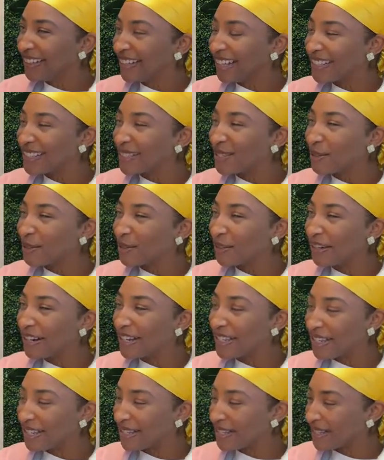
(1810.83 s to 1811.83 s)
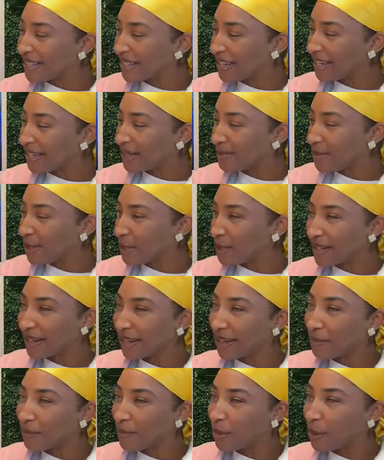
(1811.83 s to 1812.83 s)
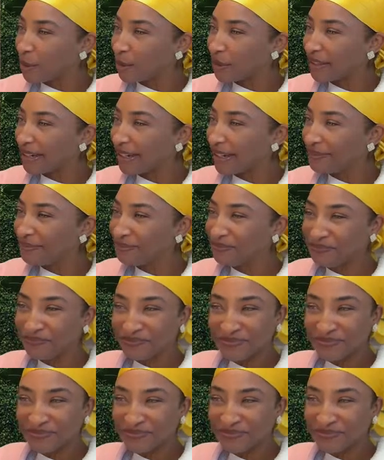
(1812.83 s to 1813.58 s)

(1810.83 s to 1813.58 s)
That's so crazy to see his music in Bogota.